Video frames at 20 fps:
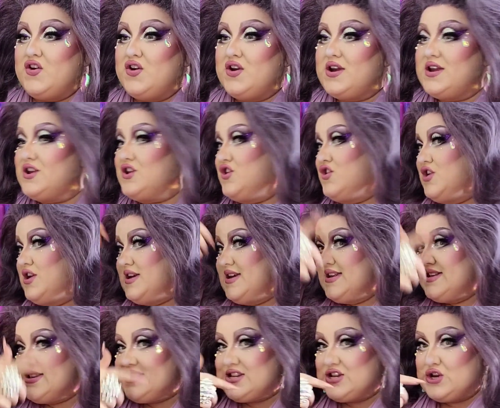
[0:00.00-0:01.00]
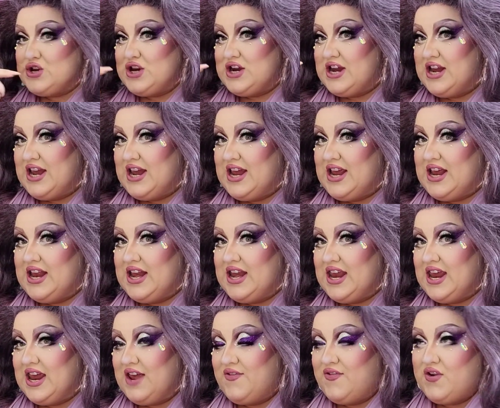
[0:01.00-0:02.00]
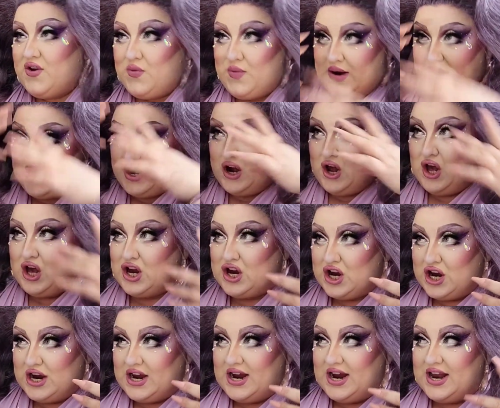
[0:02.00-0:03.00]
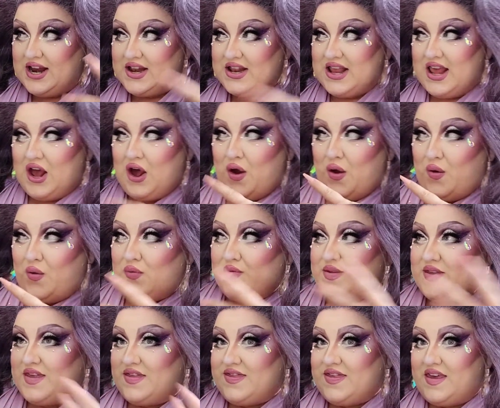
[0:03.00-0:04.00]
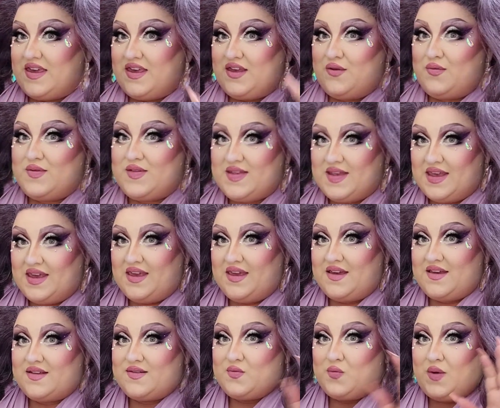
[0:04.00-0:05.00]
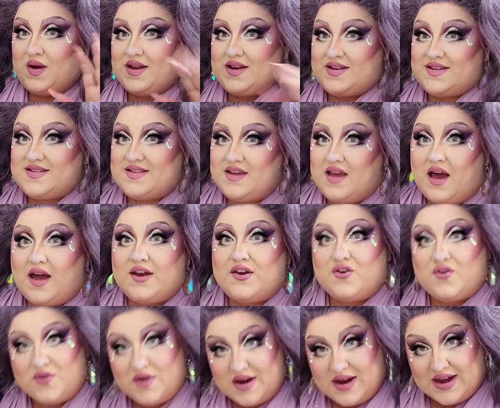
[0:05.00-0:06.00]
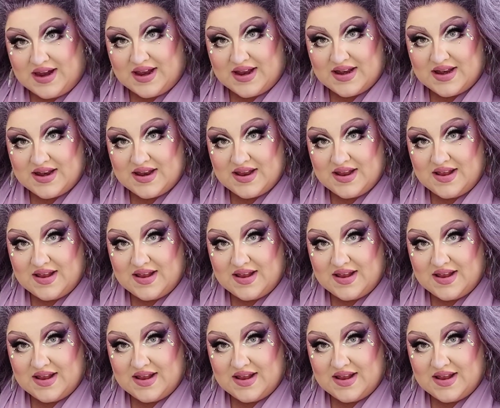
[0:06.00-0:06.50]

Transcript: you're in green screen, if you're wearing all green, the only thing you see is what is not green.